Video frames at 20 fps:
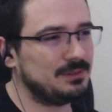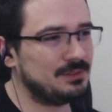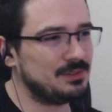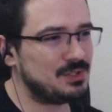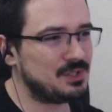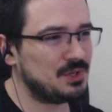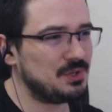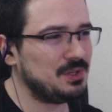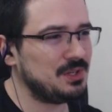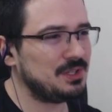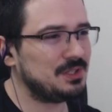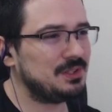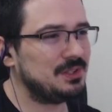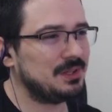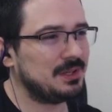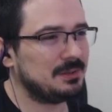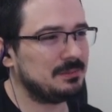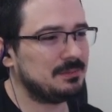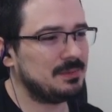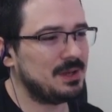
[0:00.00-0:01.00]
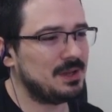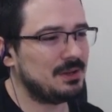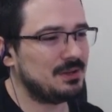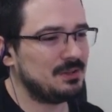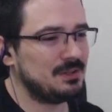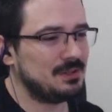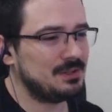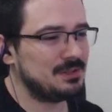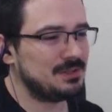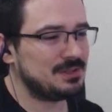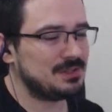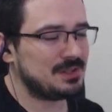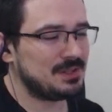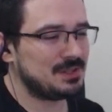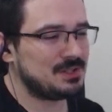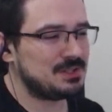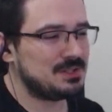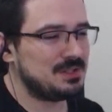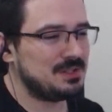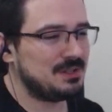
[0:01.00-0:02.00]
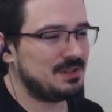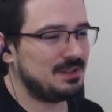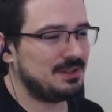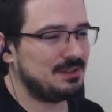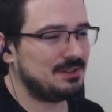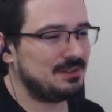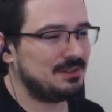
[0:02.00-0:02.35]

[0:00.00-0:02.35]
Joining them early is actually like